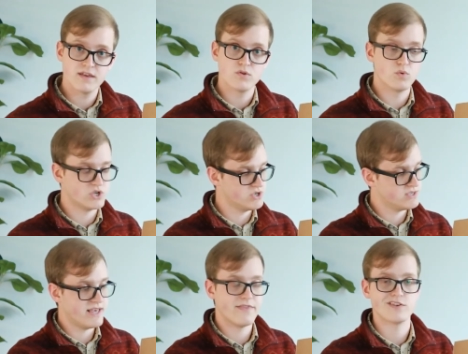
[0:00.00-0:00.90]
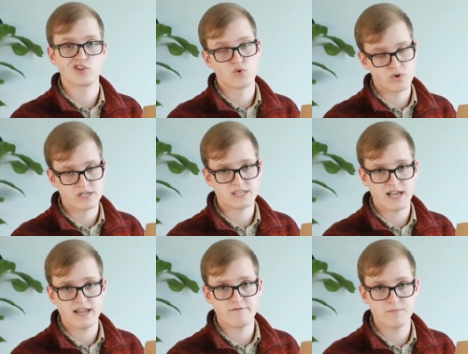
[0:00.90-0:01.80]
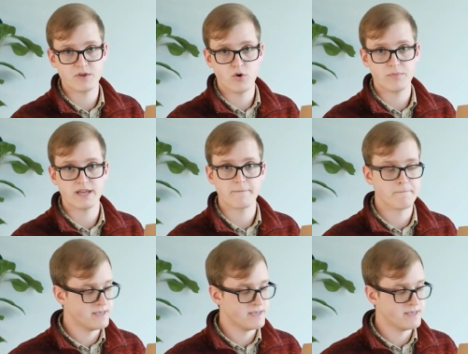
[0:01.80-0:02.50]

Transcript: which is then the shortest side from the opening.